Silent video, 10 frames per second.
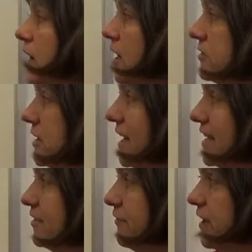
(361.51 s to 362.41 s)
under
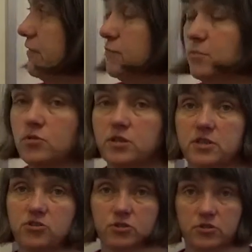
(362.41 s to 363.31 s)
less favourable
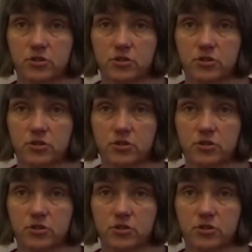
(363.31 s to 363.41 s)
conditions